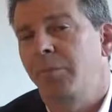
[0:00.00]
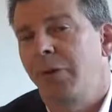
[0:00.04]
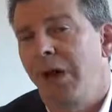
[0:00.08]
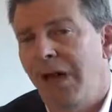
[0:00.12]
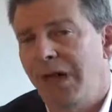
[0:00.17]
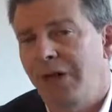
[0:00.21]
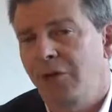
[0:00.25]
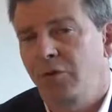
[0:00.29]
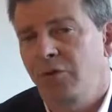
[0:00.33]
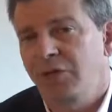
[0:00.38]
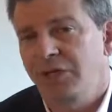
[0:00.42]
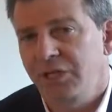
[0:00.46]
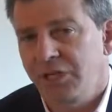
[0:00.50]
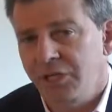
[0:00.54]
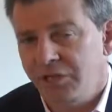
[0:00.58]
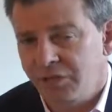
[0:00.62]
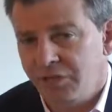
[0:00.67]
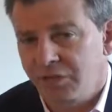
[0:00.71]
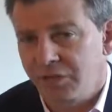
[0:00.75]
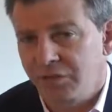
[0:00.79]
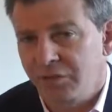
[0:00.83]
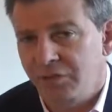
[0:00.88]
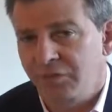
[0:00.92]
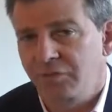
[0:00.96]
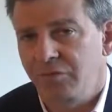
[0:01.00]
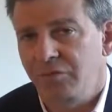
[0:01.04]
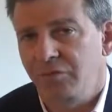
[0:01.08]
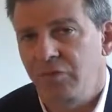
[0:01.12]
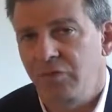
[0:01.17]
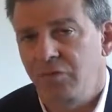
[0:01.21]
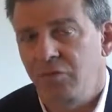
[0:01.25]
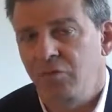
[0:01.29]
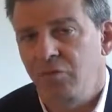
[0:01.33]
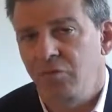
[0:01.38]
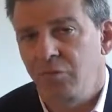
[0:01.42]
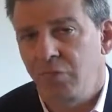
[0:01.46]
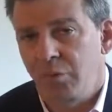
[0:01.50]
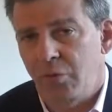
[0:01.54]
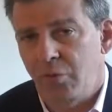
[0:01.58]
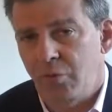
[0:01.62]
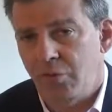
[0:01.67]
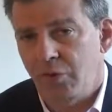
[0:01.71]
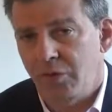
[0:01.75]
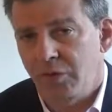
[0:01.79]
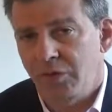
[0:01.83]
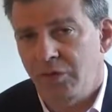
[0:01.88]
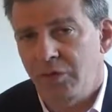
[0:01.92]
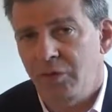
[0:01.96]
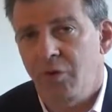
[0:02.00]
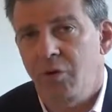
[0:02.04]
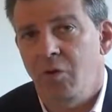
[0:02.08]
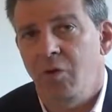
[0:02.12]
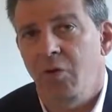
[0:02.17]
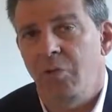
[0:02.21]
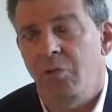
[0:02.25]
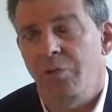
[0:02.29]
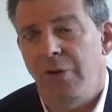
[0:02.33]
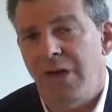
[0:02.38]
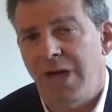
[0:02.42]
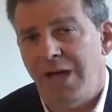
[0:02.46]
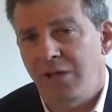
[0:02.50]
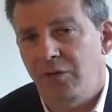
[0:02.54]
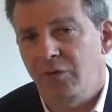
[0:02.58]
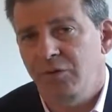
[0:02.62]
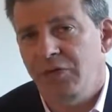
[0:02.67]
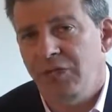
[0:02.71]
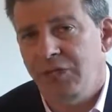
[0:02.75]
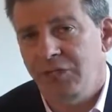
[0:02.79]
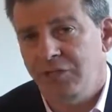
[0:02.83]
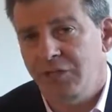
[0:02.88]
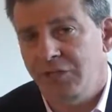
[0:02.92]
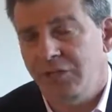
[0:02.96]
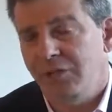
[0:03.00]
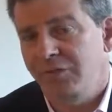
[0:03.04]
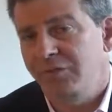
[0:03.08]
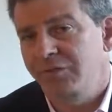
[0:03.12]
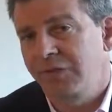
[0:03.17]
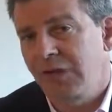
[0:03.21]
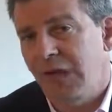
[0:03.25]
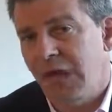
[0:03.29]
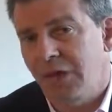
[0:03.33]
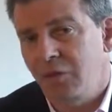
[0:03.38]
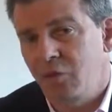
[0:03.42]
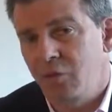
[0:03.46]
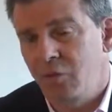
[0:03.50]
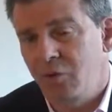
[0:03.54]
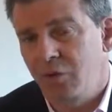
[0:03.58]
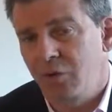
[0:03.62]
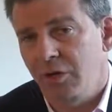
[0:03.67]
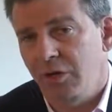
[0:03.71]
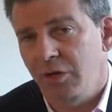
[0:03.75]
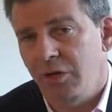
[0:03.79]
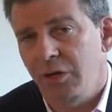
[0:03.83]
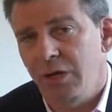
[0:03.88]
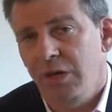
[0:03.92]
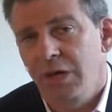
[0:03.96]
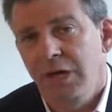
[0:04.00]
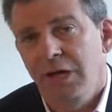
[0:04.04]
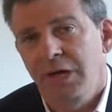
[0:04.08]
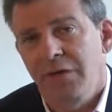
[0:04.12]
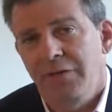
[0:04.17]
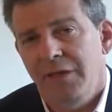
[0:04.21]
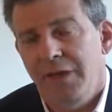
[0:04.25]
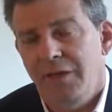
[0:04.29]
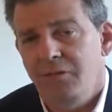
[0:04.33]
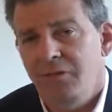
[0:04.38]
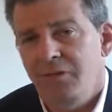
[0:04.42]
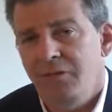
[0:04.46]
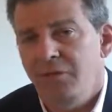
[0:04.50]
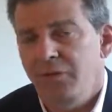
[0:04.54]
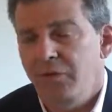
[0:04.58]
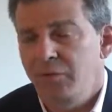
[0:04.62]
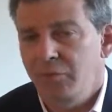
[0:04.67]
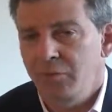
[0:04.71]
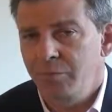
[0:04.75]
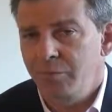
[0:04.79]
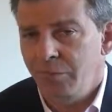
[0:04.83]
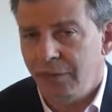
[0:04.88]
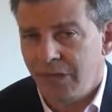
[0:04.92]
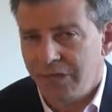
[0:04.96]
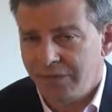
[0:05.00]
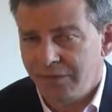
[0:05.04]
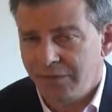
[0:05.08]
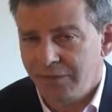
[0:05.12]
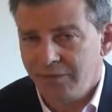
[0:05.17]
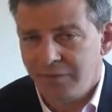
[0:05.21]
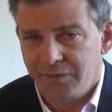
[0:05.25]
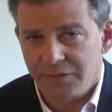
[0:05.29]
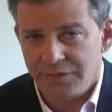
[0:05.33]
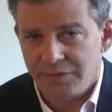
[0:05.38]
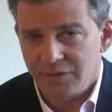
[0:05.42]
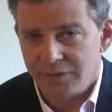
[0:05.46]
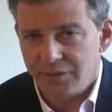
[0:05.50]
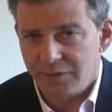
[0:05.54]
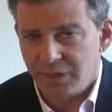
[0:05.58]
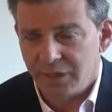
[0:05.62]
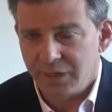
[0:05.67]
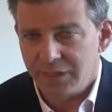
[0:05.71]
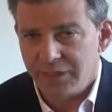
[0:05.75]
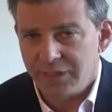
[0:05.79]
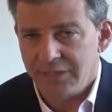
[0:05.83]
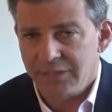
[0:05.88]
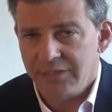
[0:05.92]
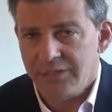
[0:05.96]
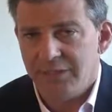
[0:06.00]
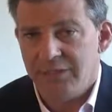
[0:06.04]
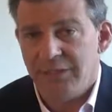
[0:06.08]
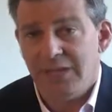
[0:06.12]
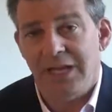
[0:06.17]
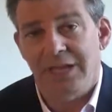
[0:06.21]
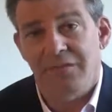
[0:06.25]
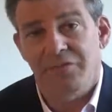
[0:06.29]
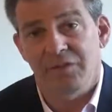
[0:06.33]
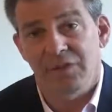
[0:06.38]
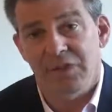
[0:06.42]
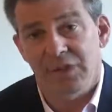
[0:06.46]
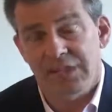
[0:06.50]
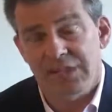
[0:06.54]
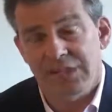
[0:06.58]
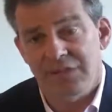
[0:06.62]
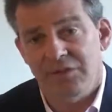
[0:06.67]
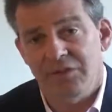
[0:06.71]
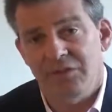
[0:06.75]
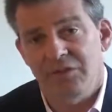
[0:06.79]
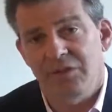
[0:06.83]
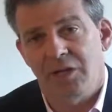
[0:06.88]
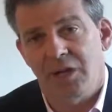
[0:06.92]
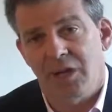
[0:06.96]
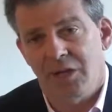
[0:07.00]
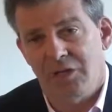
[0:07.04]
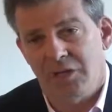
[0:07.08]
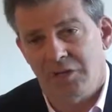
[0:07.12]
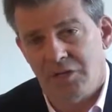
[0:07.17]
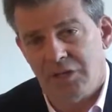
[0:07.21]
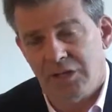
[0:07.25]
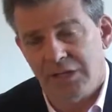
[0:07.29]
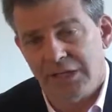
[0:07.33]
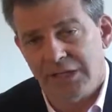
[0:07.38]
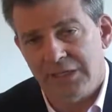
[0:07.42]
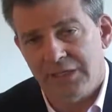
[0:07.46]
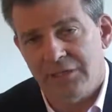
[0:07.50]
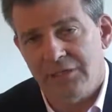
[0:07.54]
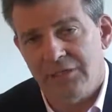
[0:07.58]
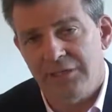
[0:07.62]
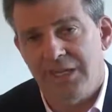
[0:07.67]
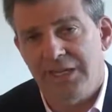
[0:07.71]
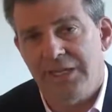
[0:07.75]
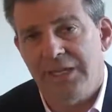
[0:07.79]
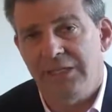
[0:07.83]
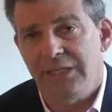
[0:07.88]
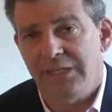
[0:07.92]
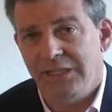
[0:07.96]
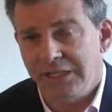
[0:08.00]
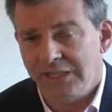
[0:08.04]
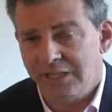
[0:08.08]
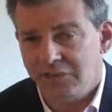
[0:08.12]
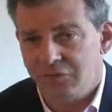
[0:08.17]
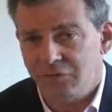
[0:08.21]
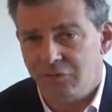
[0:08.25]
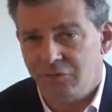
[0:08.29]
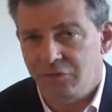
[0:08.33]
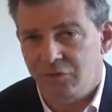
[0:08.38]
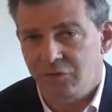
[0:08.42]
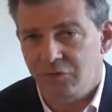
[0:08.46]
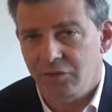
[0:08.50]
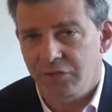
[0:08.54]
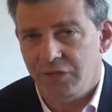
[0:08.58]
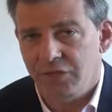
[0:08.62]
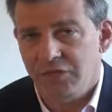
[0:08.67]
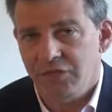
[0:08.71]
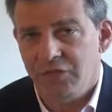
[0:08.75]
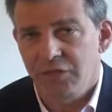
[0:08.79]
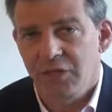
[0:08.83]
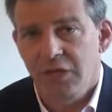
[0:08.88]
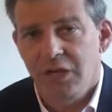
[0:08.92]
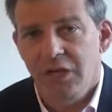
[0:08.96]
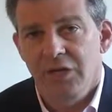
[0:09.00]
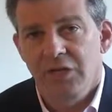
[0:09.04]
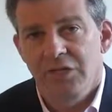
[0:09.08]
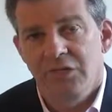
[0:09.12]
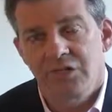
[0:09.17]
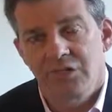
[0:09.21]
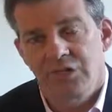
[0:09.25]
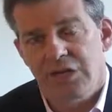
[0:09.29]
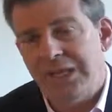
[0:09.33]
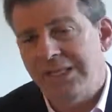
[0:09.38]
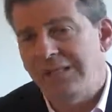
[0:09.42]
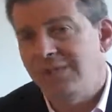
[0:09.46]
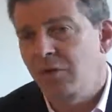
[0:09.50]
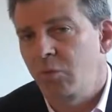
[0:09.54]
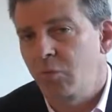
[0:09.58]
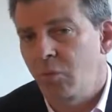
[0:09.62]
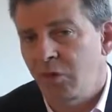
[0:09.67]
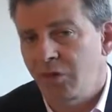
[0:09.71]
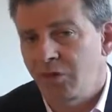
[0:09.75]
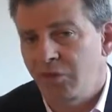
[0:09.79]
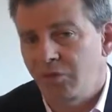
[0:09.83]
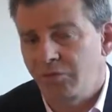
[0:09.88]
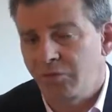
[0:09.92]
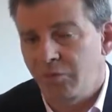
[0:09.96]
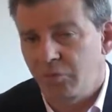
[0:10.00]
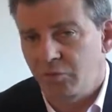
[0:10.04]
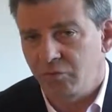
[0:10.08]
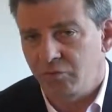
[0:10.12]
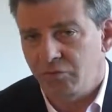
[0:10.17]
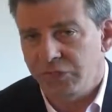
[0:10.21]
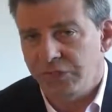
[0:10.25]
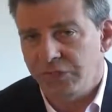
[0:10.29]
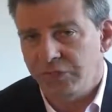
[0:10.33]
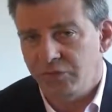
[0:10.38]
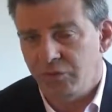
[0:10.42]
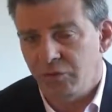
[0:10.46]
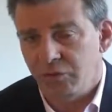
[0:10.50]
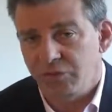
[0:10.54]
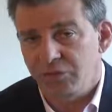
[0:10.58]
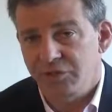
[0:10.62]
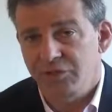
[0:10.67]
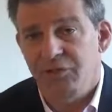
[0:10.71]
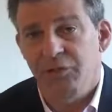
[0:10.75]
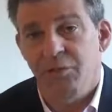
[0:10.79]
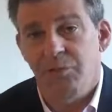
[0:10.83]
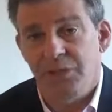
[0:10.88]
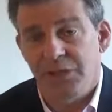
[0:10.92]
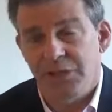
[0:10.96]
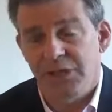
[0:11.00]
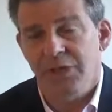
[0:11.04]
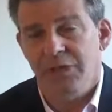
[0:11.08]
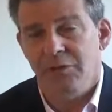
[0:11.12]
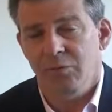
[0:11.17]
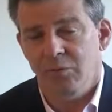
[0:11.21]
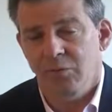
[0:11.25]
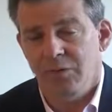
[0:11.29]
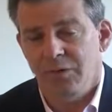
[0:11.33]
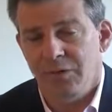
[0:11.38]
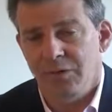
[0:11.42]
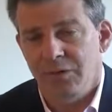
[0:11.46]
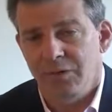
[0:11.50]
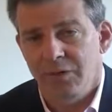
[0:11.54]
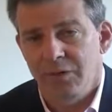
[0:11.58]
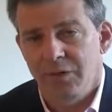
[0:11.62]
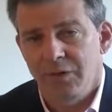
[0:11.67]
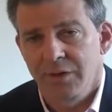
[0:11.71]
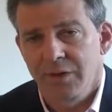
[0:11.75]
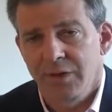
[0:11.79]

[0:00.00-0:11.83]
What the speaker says: BioInitiative report or bioinitiative.org, they review many of these studies, and they have links to other links that can lead you to this. So that's a wonderful resource to begin with.